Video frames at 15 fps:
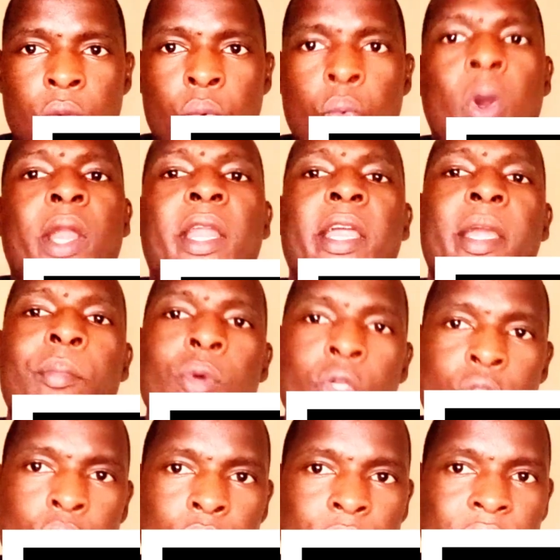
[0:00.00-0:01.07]
You are able
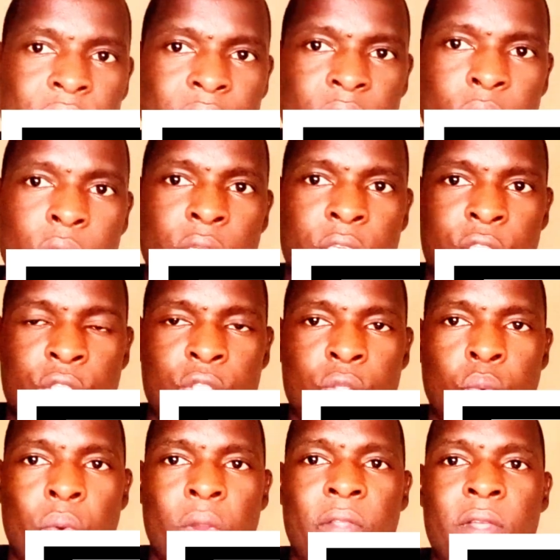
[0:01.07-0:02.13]
to distinguish
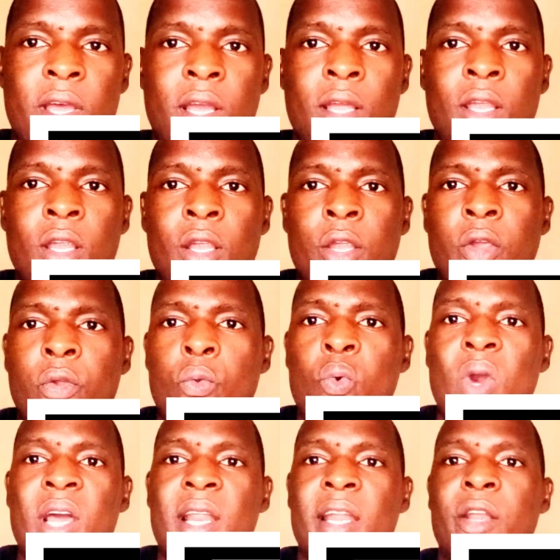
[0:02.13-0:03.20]
whether
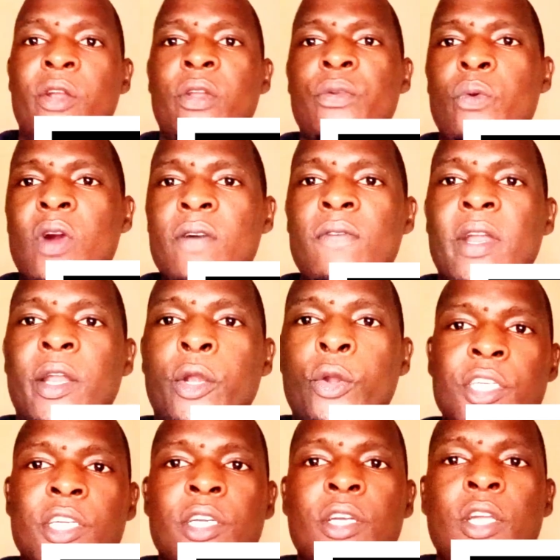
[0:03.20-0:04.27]
you have a
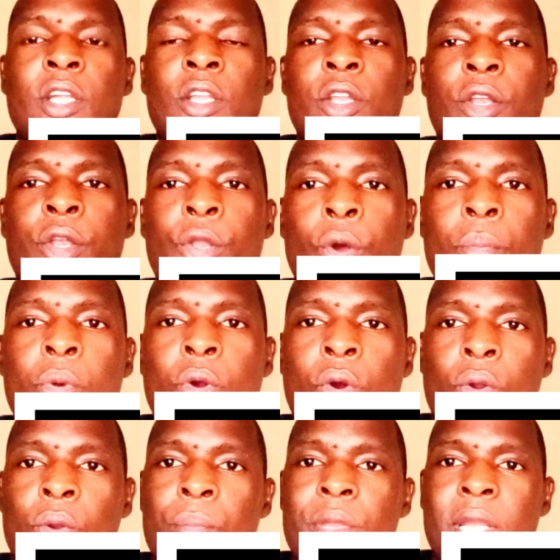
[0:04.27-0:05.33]

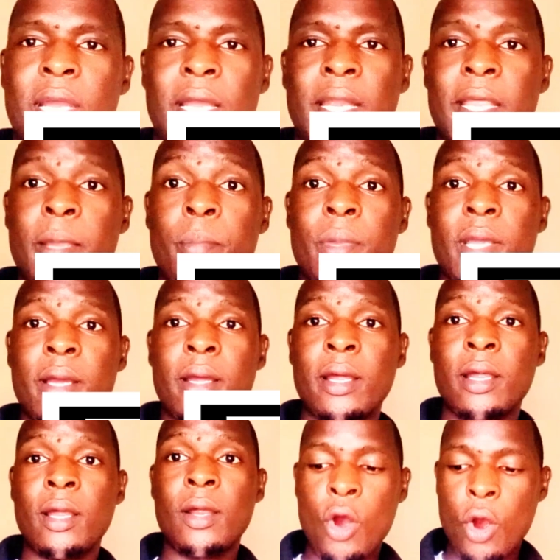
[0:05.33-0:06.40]
normochromic anemia,
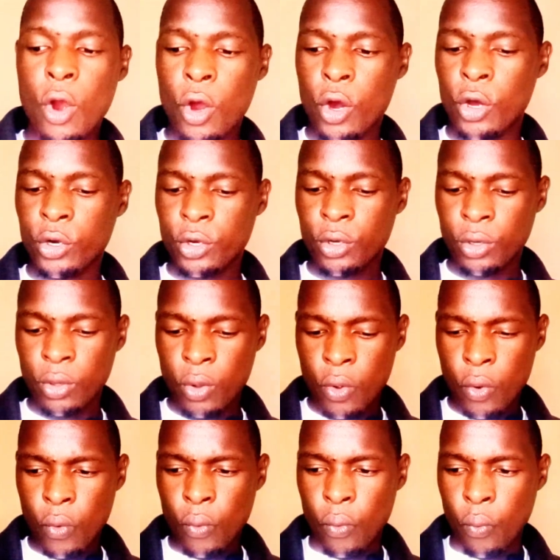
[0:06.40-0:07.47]
or
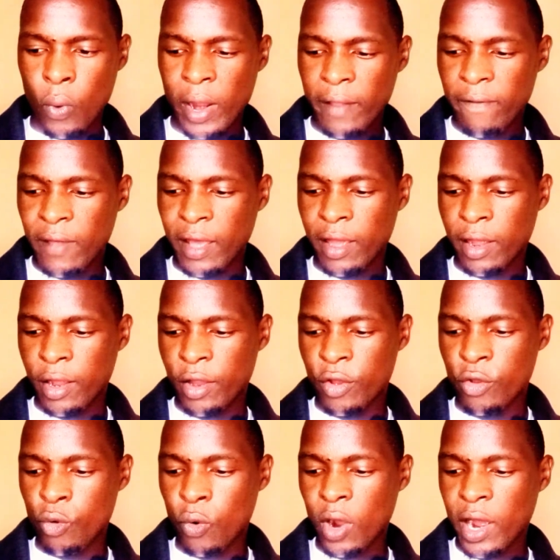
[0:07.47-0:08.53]
whether
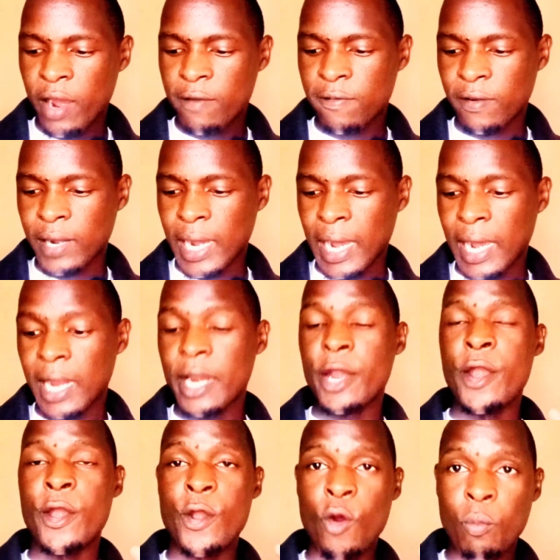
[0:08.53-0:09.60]
you have a
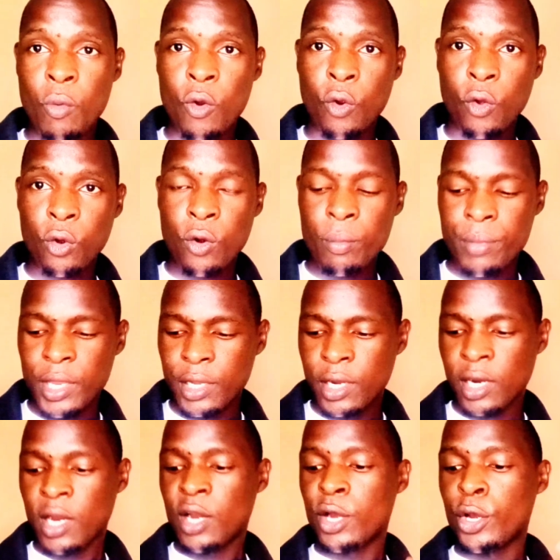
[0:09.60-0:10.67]
normochromic
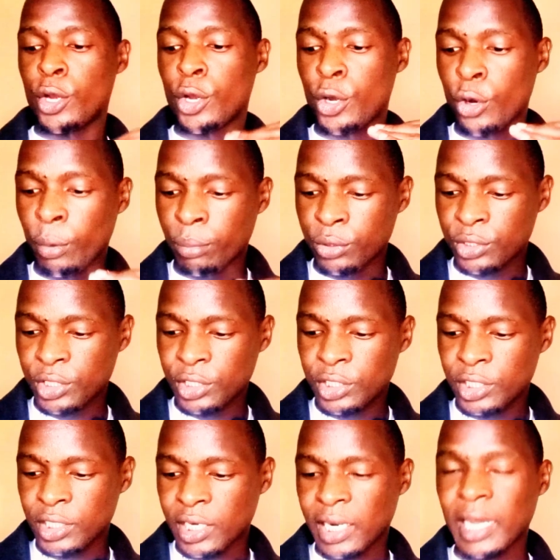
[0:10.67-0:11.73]

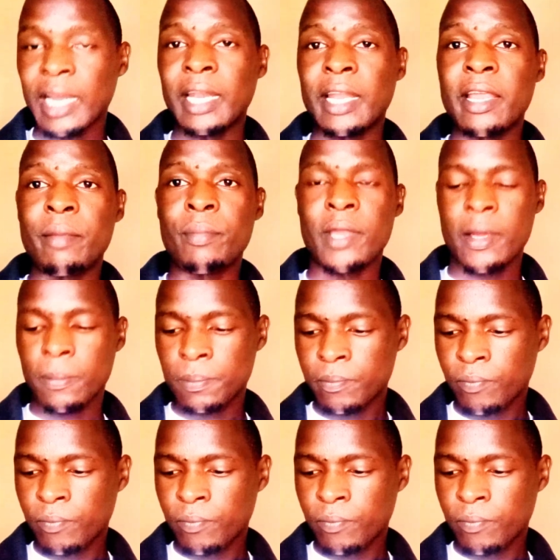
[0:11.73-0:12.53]
normocytic anemia.